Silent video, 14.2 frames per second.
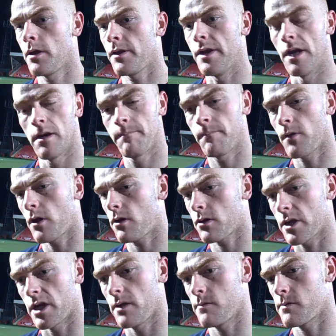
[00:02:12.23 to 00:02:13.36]
Yeah, all
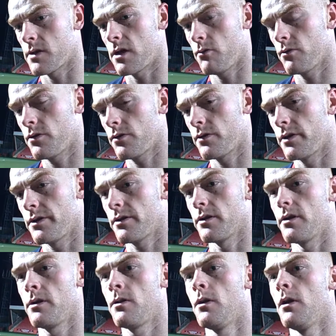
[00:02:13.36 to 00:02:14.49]
games now. We just need
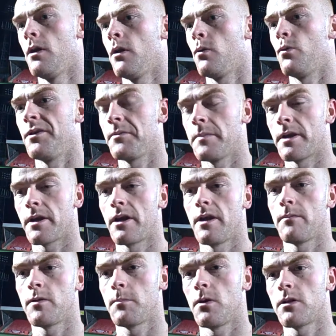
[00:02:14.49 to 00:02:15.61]
to win as many
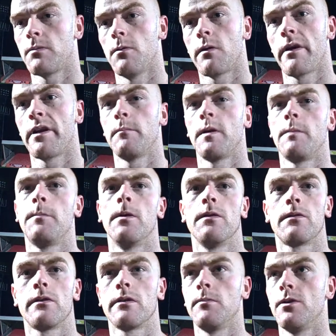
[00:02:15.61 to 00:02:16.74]
games as possible, get as many
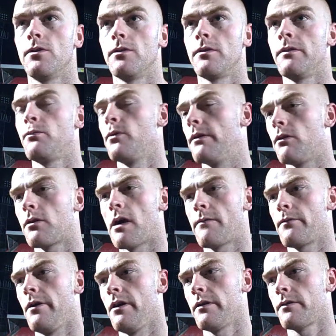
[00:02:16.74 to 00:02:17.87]
points as the board. If we look
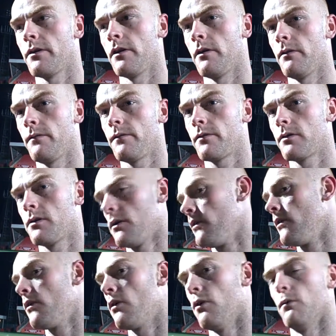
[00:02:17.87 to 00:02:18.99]
after ourselves,
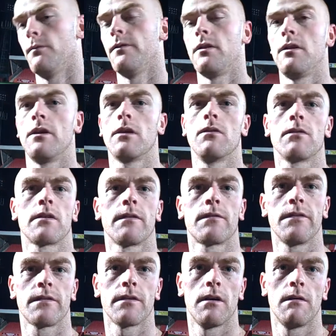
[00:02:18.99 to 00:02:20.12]
hopefully the league looks after
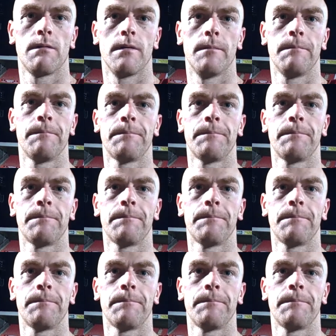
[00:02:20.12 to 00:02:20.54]
itself. And